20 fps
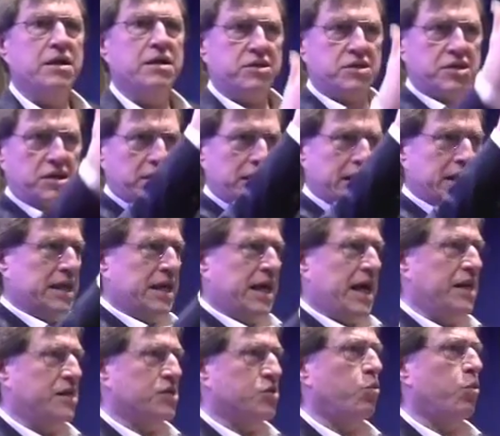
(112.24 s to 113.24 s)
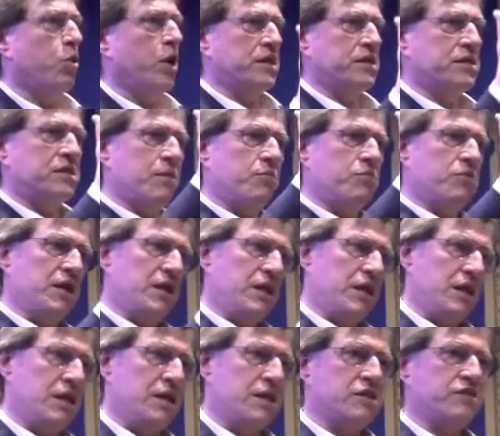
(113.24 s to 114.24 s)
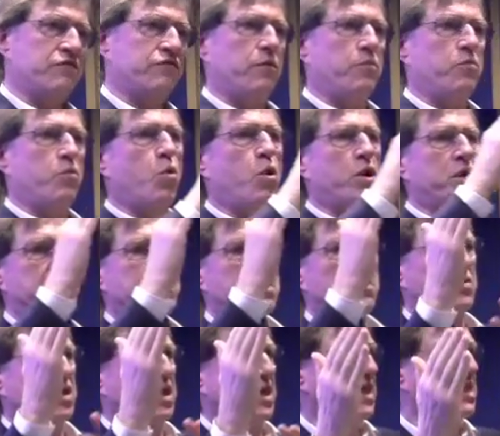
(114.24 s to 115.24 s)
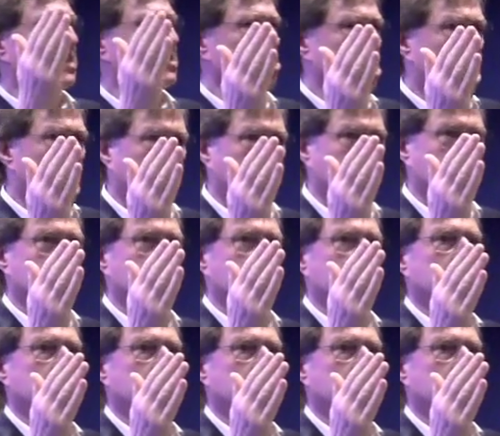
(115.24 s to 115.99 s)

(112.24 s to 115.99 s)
delineates what something is from what something is not.